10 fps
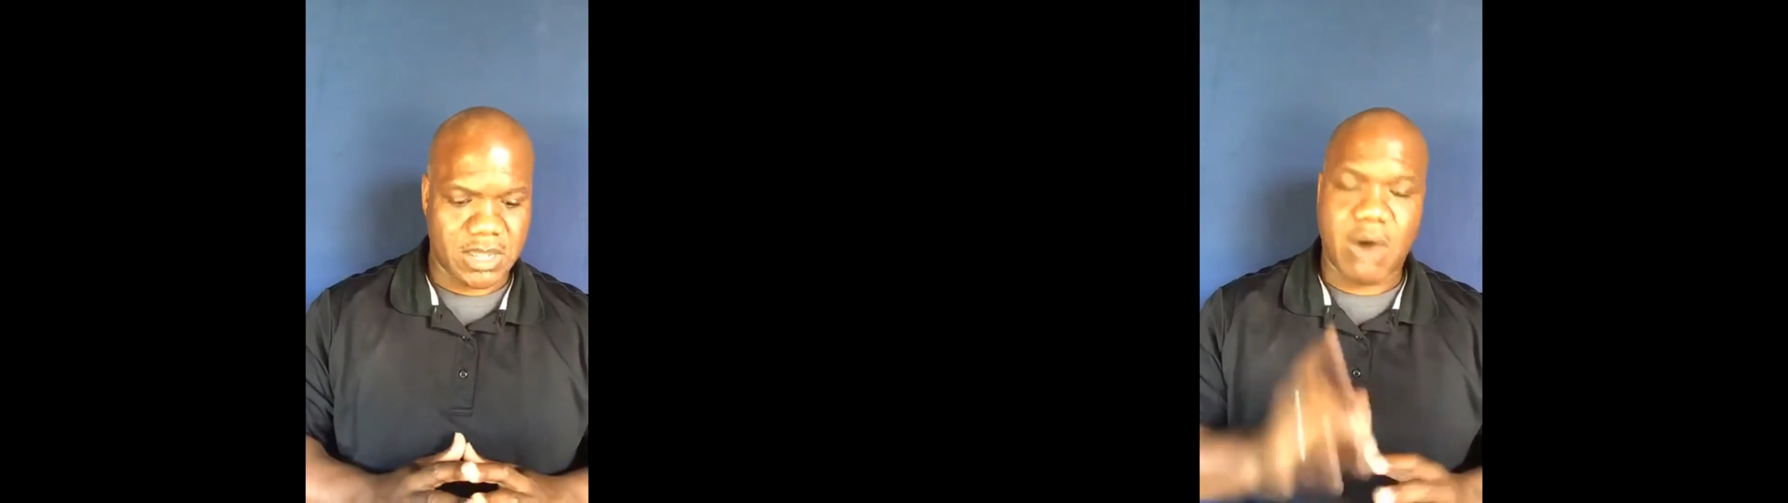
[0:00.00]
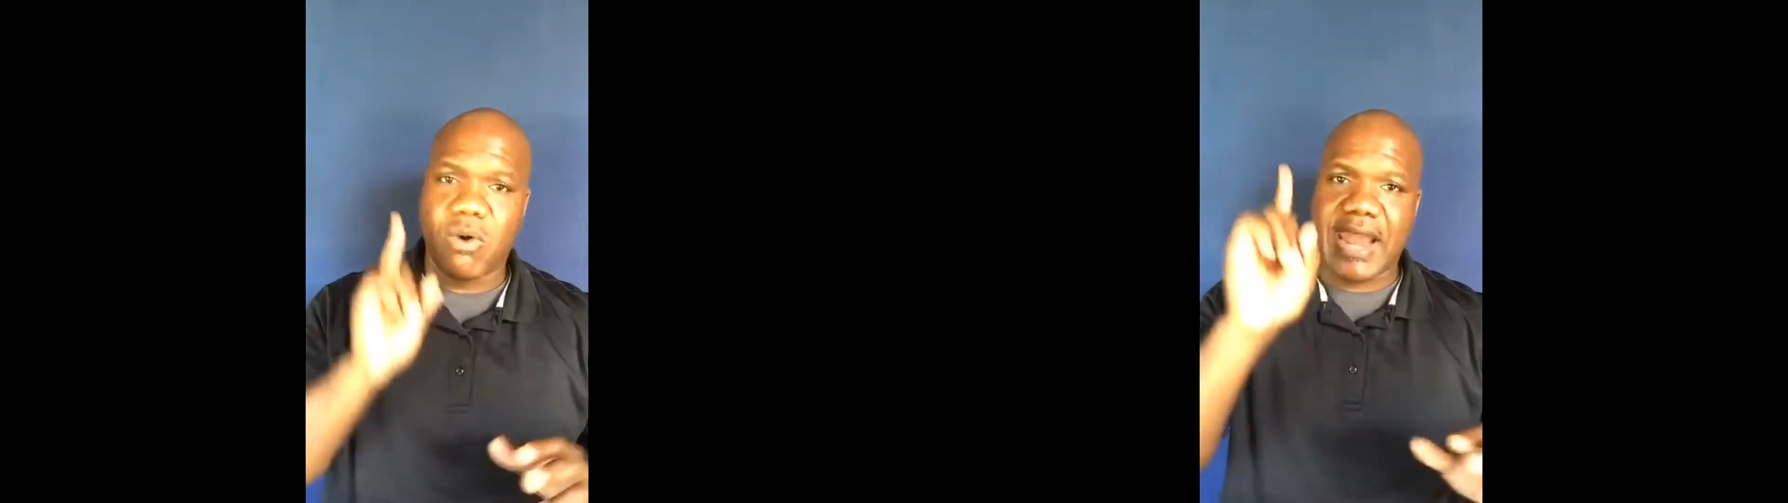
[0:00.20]

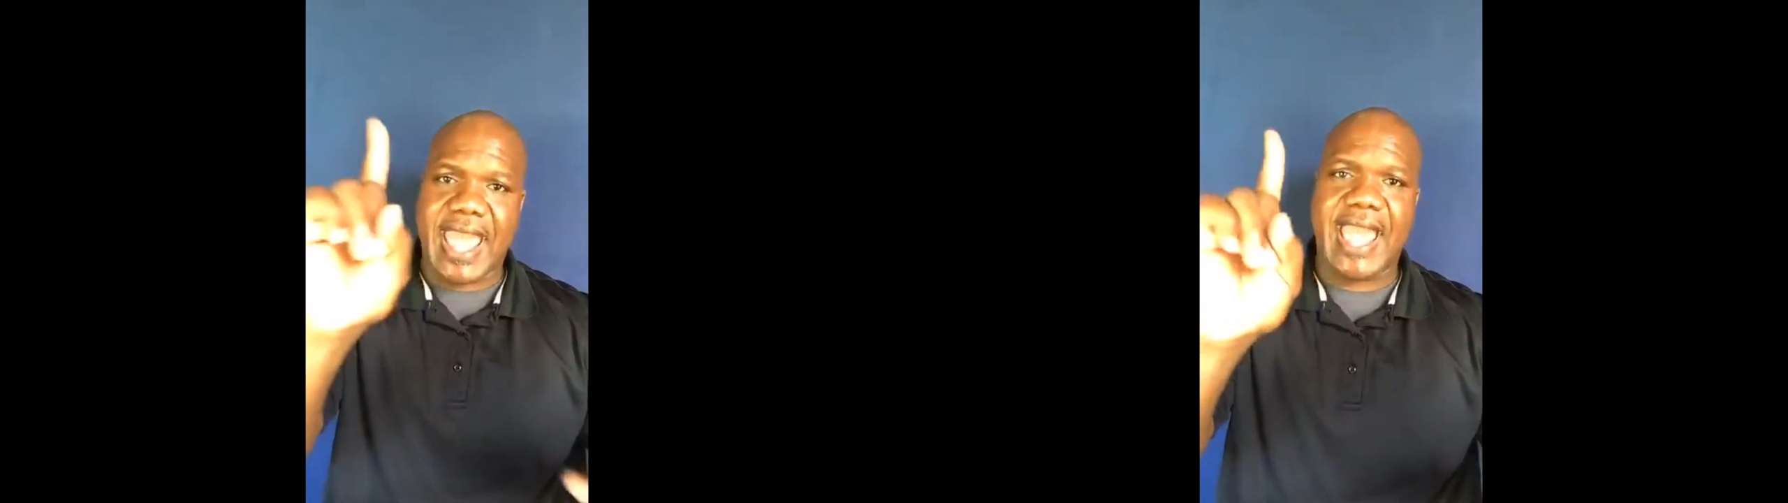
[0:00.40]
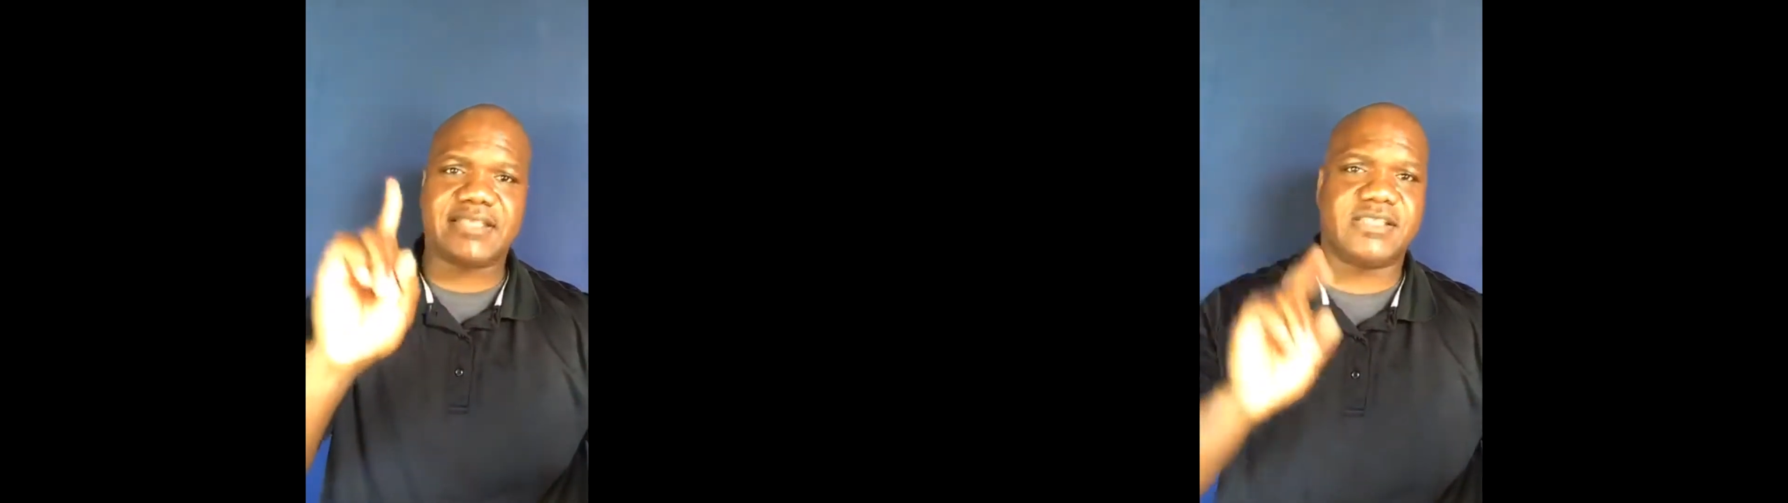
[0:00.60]
I want
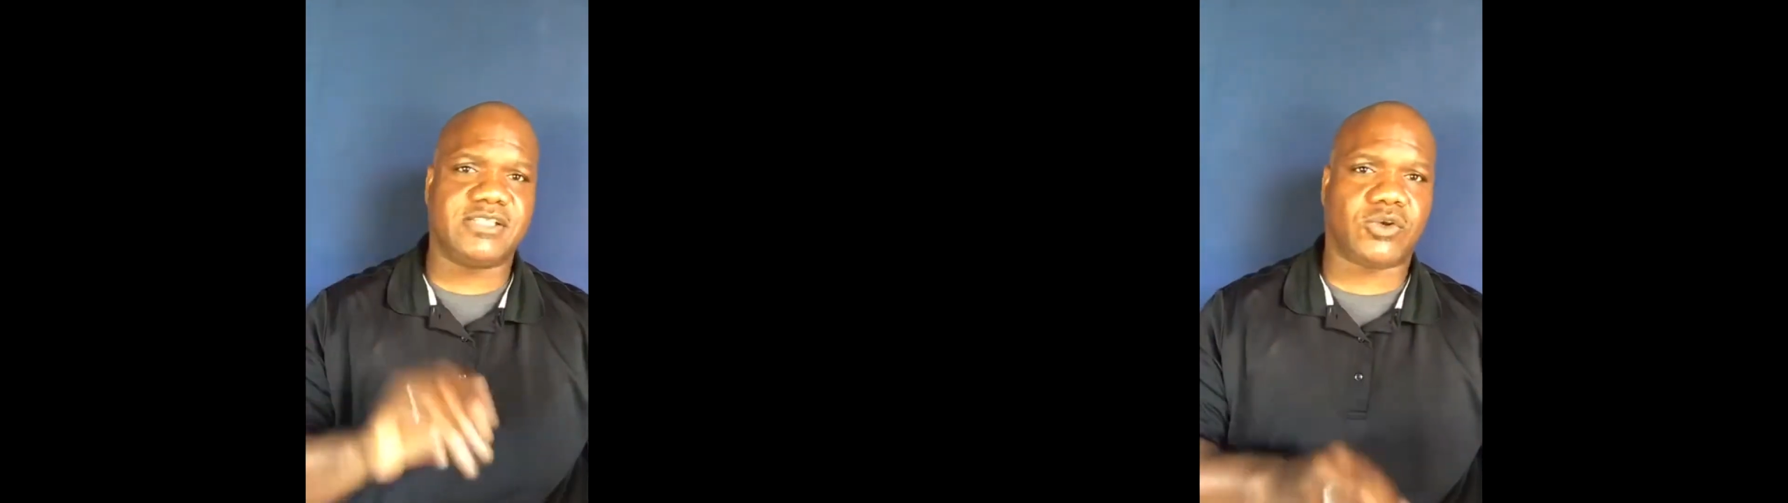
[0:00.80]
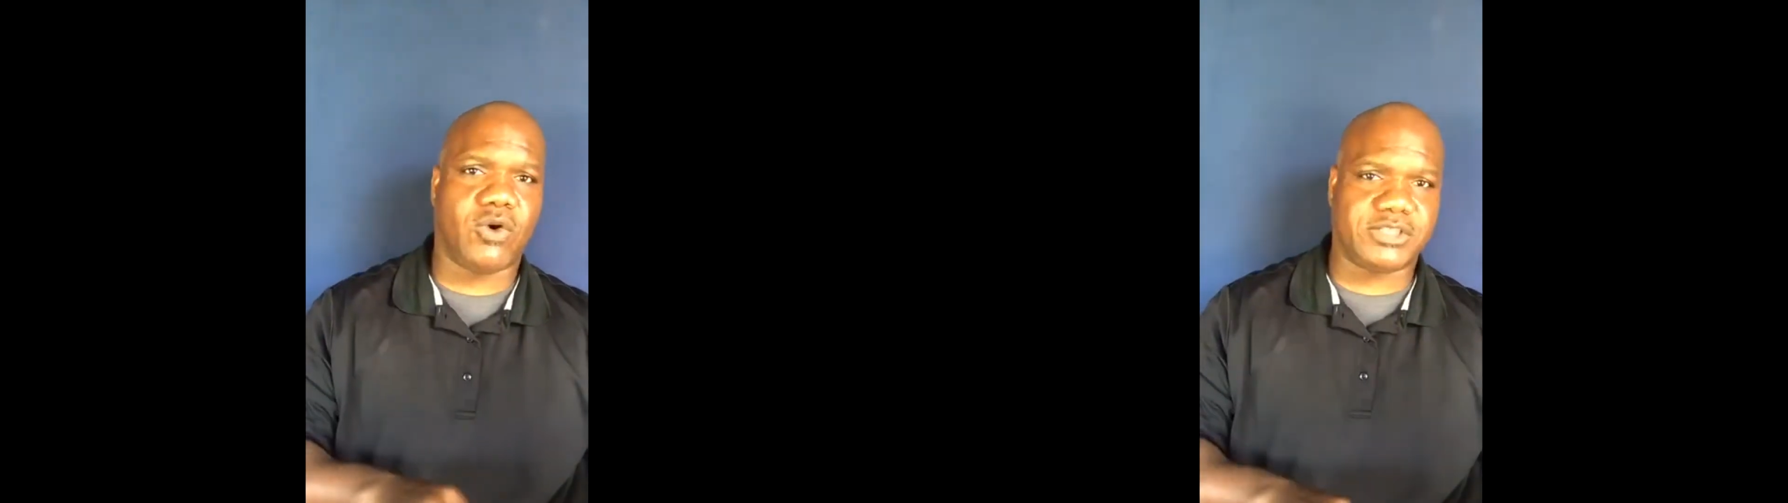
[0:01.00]
to ask
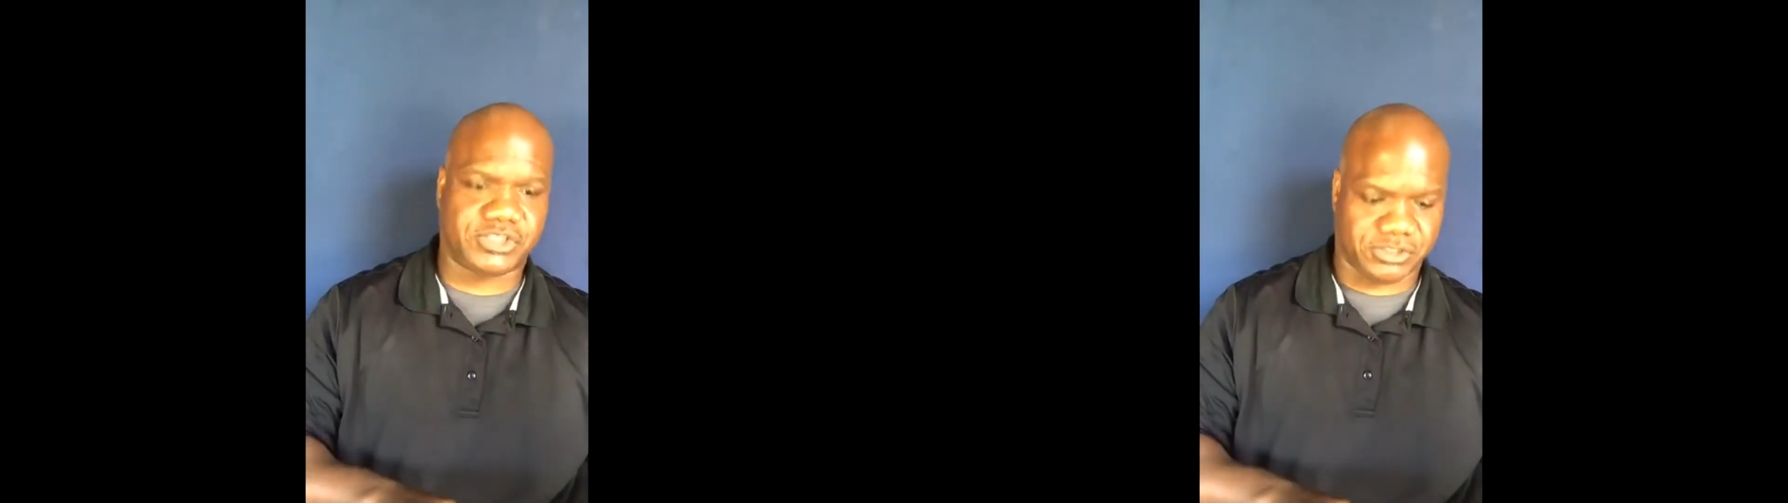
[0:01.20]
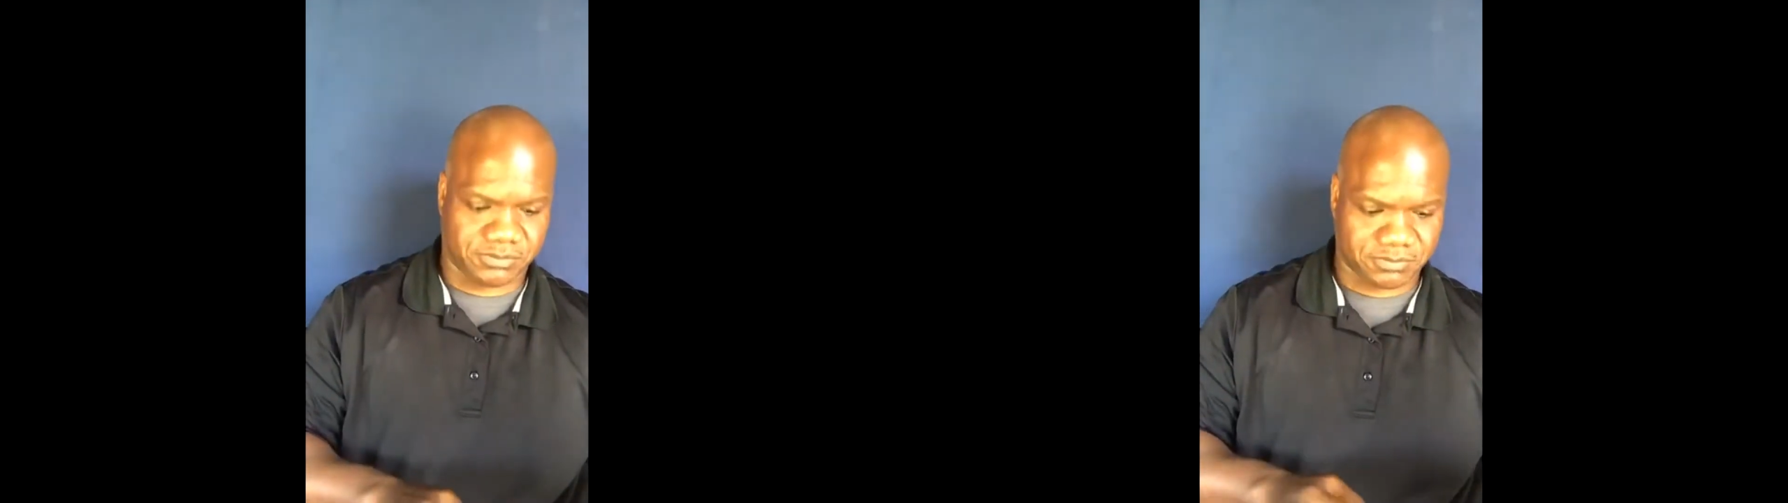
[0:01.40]
this
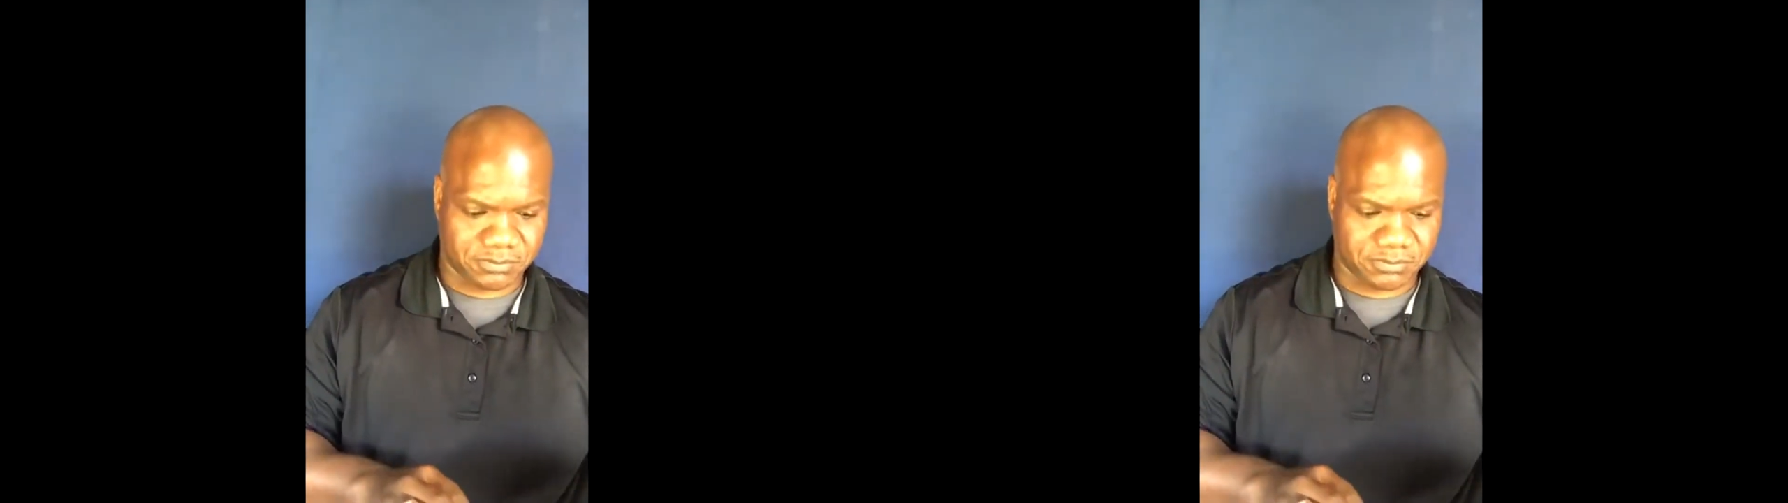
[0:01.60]
question.